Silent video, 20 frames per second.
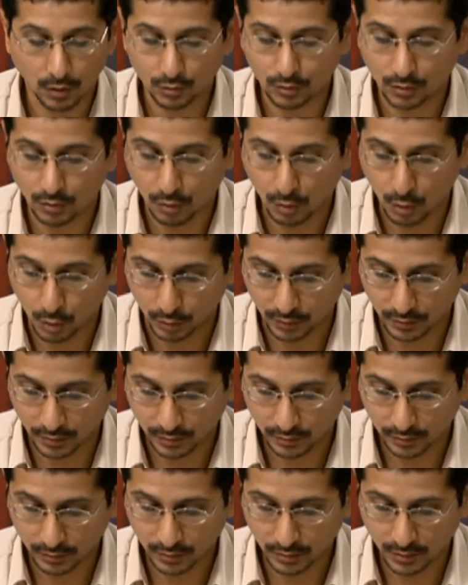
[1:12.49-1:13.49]
He
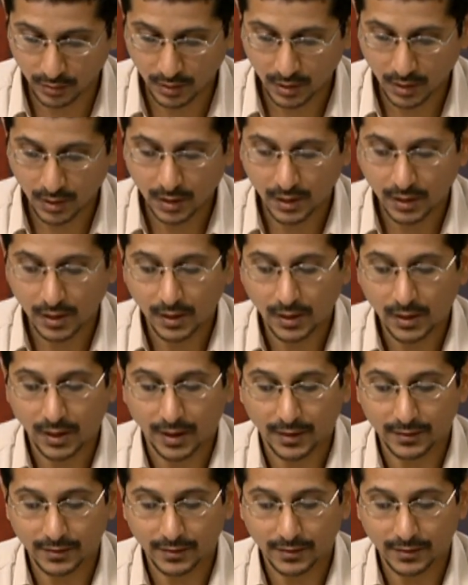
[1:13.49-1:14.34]
gets richer